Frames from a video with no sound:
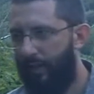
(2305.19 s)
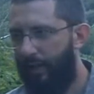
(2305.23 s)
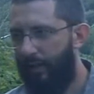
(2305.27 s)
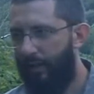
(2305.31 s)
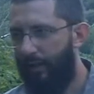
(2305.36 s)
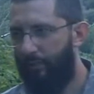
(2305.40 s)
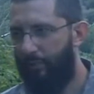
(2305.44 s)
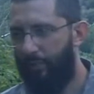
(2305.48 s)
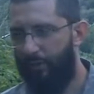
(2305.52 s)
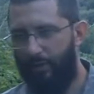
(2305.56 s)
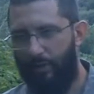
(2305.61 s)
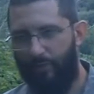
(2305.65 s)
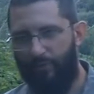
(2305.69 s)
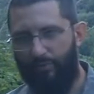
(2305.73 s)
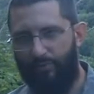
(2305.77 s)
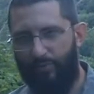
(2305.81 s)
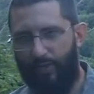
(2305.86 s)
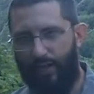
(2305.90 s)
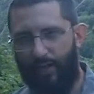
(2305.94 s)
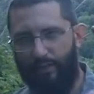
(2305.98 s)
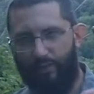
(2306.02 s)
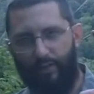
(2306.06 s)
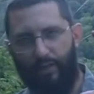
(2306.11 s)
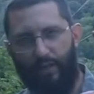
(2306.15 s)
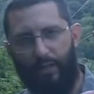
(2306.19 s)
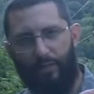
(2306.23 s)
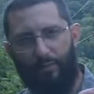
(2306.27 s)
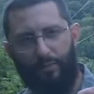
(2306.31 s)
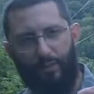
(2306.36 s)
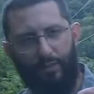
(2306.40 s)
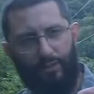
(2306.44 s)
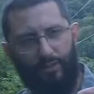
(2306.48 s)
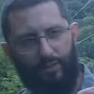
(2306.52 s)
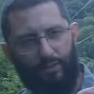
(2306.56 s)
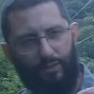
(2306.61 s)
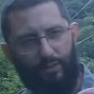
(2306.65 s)
and they're putting up 5
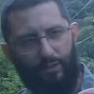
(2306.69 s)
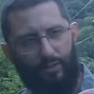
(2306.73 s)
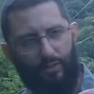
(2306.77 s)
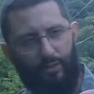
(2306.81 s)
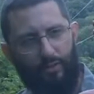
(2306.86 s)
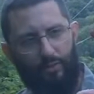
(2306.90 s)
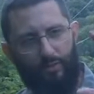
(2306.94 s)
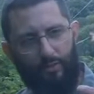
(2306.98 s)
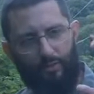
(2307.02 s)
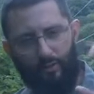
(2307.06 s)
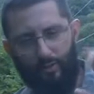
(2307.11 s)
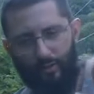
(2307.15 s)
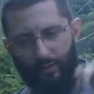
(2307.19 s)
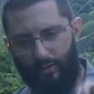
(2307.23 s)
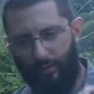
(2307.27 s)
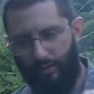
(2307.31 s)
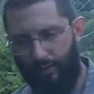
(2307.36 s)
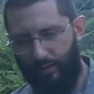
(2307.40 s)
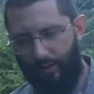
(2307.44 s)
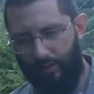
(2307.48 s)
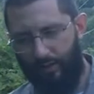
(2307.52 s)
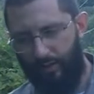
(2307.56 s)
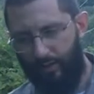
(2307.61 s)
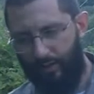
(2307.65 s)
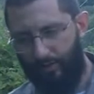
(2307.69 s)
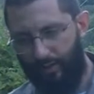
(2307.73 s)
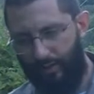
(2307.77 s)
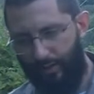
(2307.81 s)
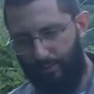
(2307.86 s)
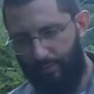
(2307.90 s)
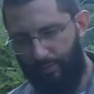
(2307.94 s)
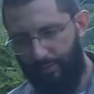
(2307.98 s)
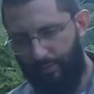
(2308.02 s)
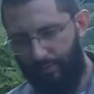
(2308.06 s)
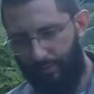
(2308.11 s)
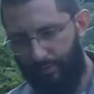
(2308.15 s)
comments, you know, and then this
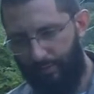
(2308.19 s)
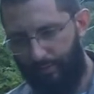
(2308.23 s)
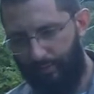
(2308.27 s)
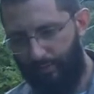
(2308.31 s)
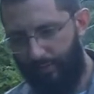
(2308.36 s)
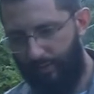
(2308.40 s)
guy puts up